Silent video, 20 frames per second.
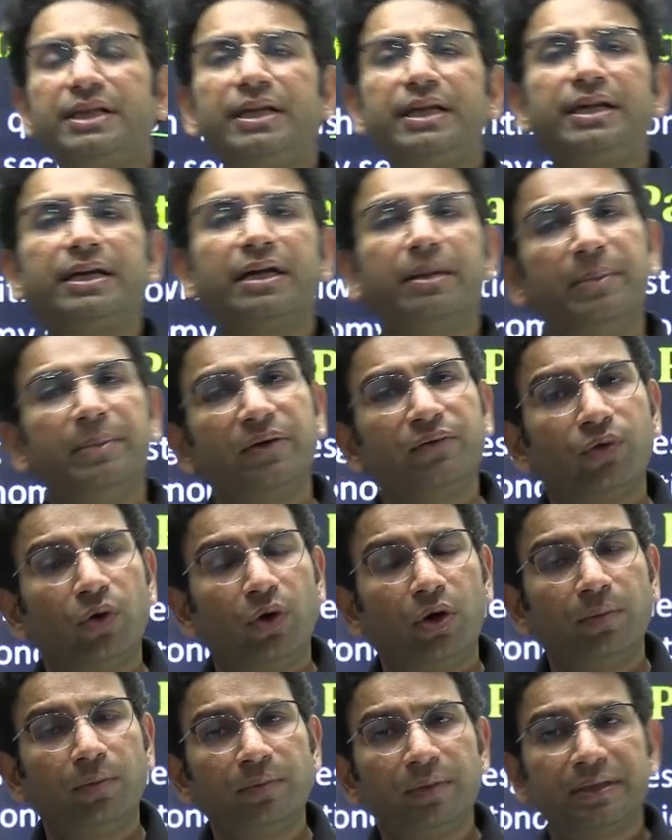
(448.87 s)
coming
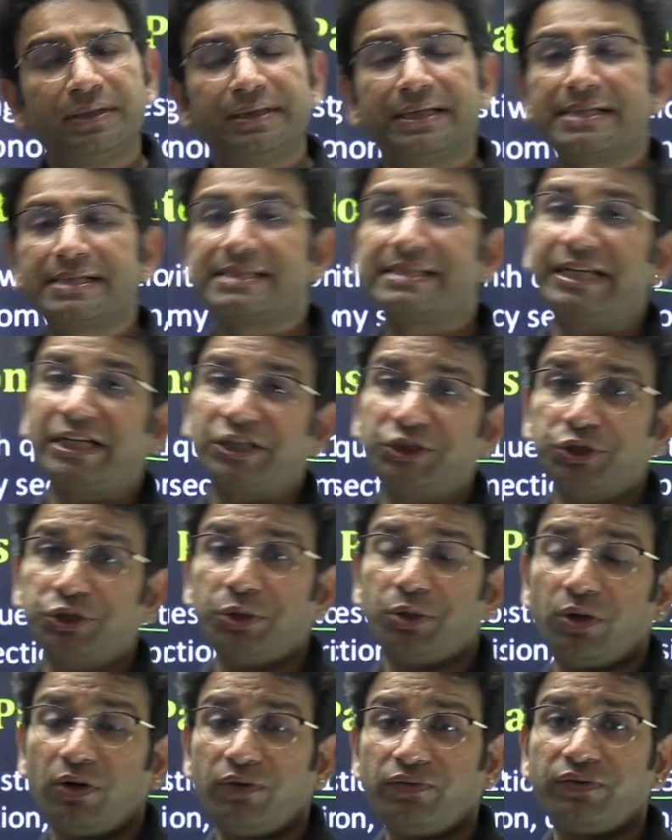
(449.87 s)
from the
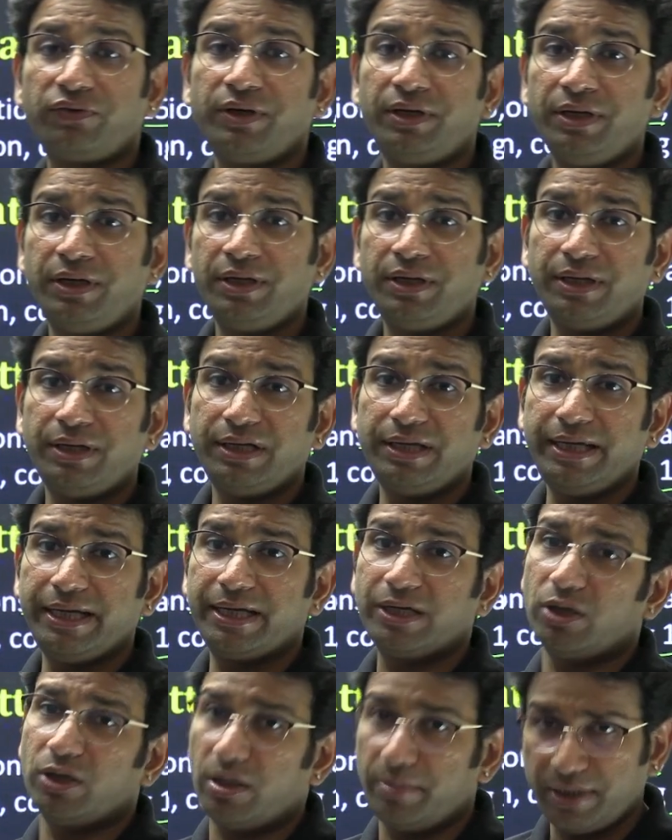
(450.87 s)
section of
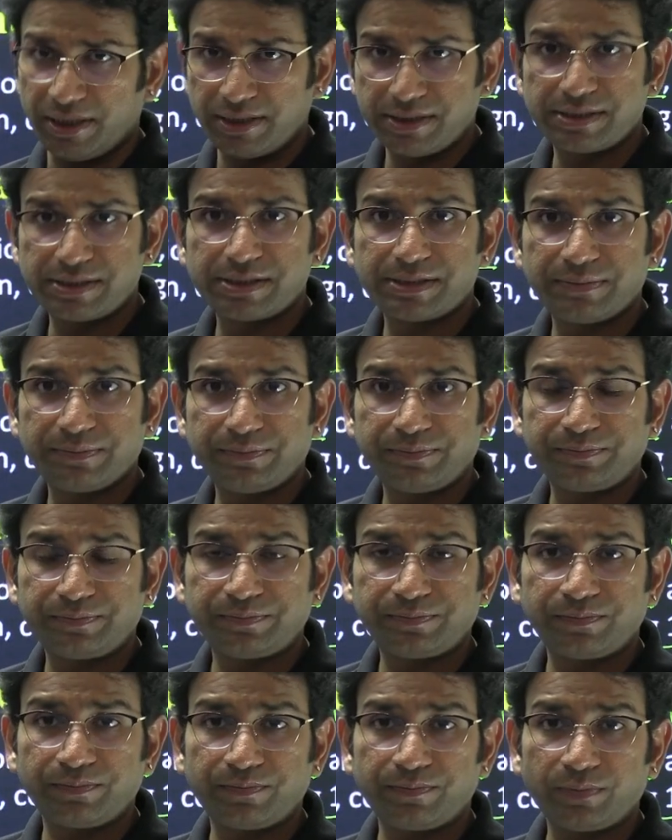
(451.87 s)
economics.
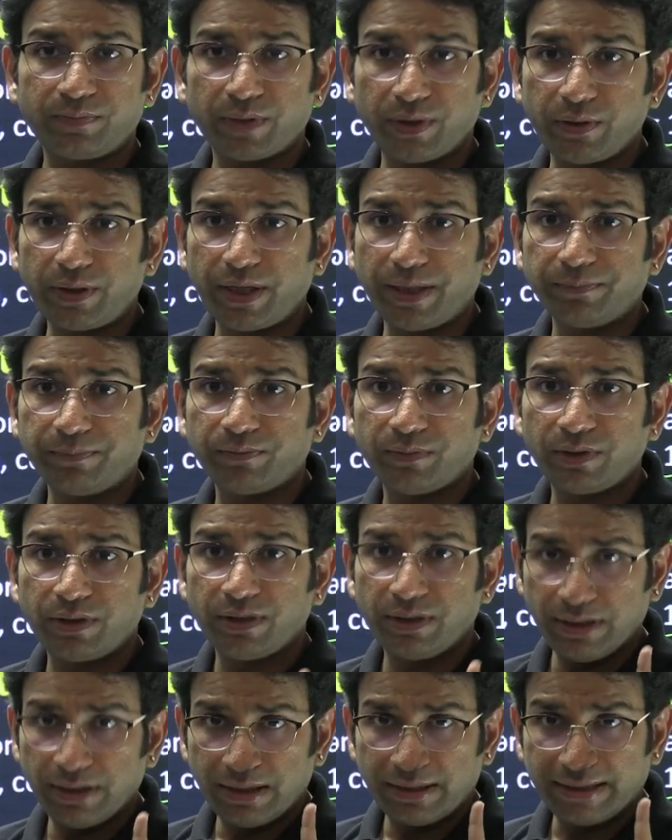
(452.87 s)
Okay,
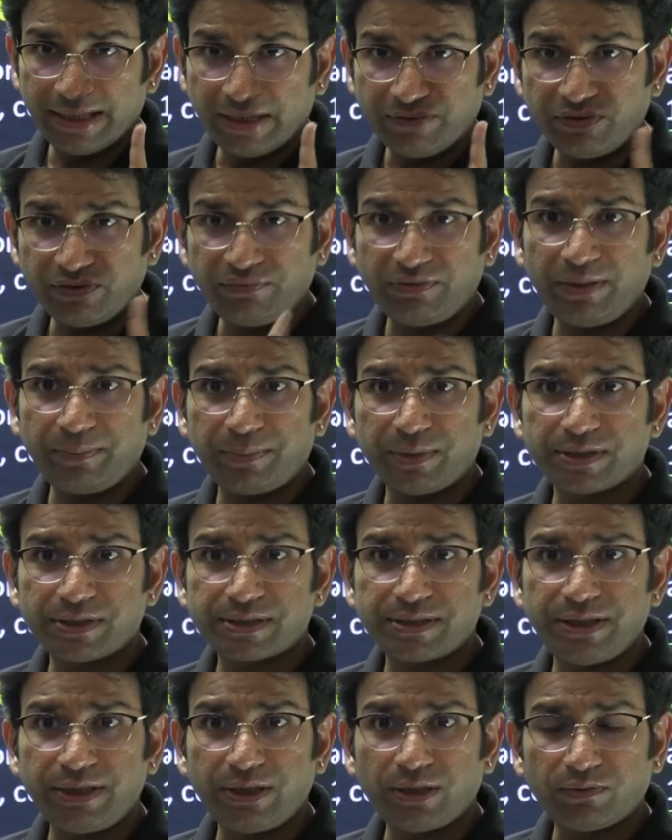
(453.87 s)
that
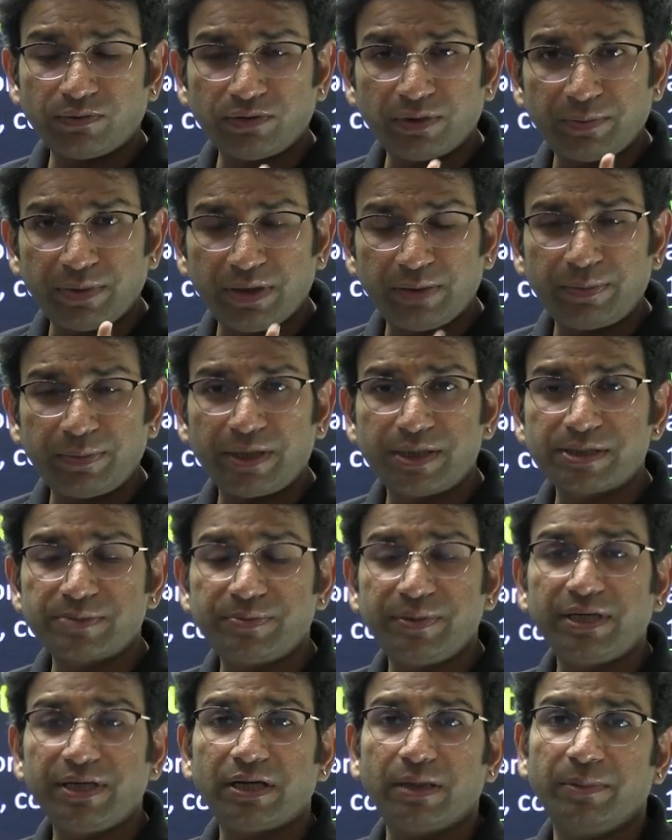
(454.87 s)
50% of the paper is
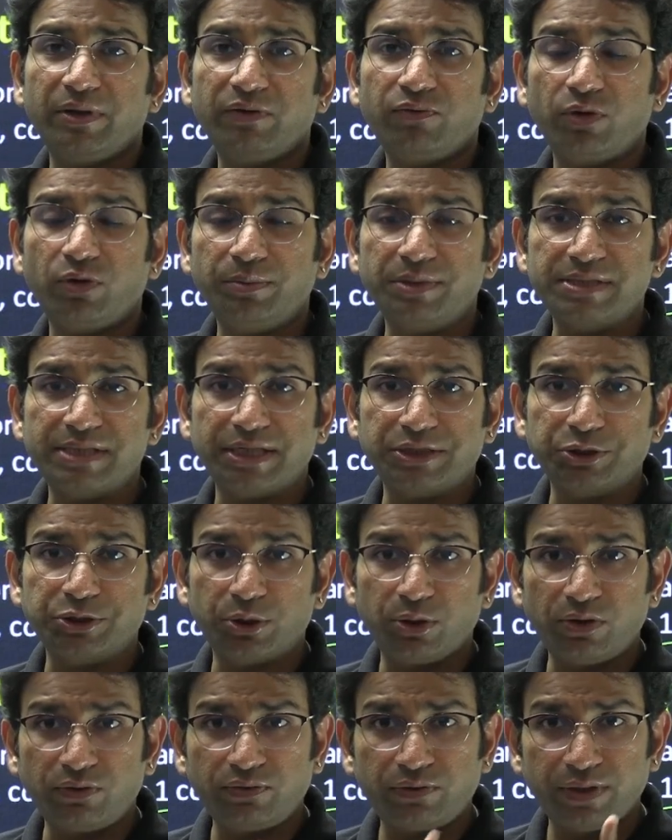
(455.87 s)
being coming from the section
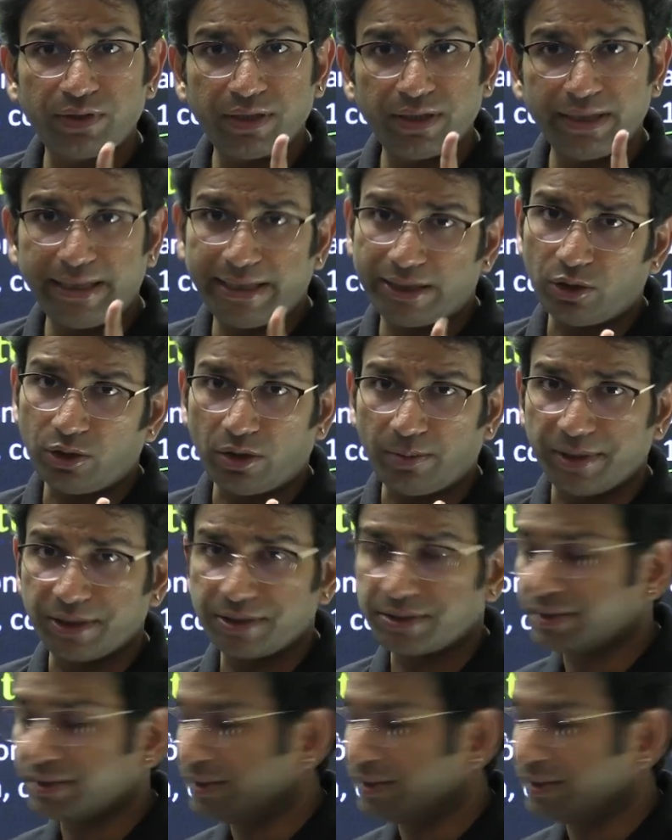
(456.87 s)
of economics here.